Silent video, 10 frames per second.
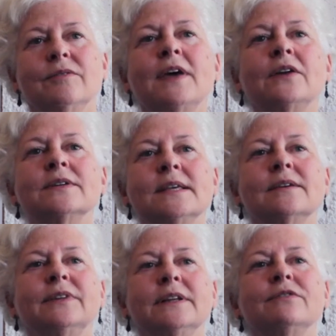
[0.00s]
Veterans
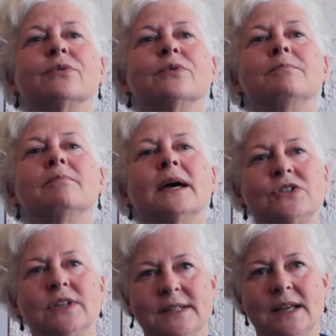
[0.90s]
have lived through
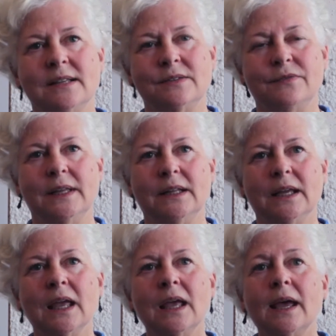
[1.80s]
much intense
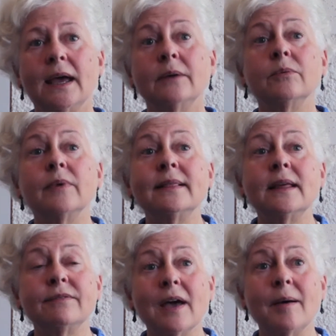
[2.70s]
feeling, and when
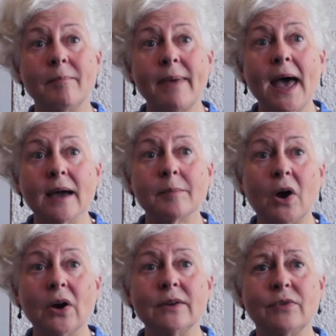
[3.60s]
they've come back,
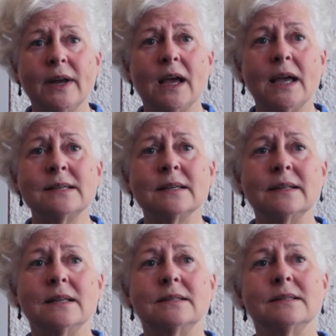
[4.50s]
part of what
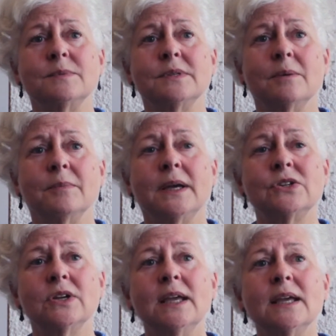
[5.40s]
isolates them so
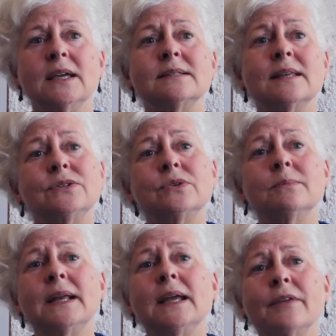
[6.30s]
much is that too
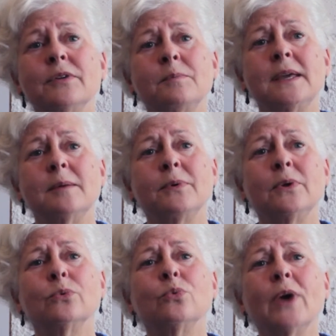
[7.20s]
many other
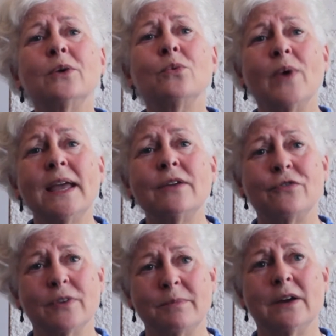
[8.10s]
people run away
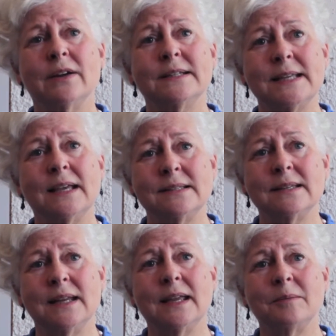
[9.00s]
from their
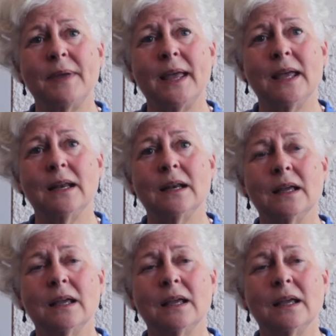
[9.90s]
intensity and pain.